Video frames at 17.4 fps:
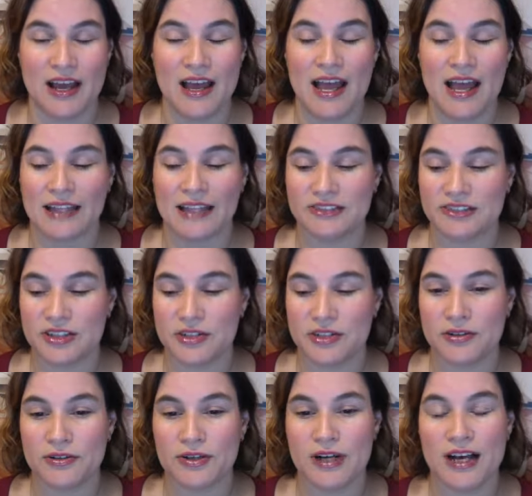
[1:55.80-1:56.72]
And
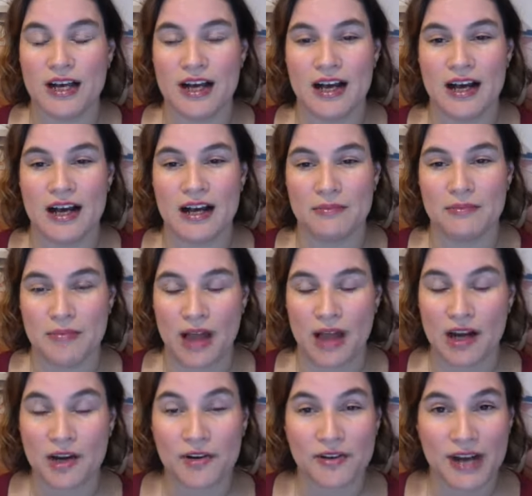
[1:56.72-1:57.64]
so
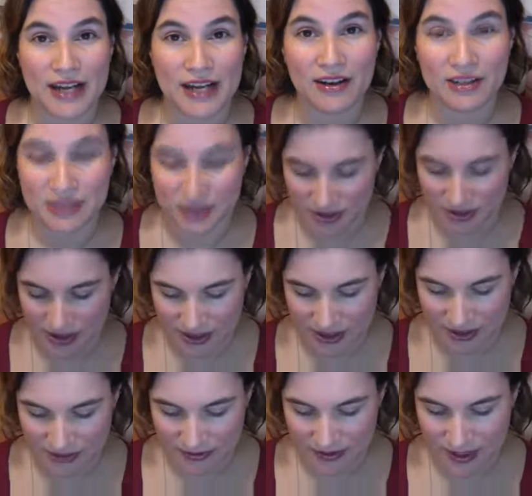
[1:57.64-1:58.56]
a great
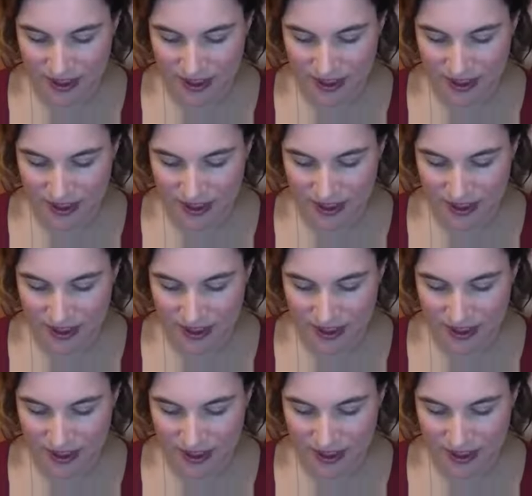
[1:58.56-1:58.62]
alternative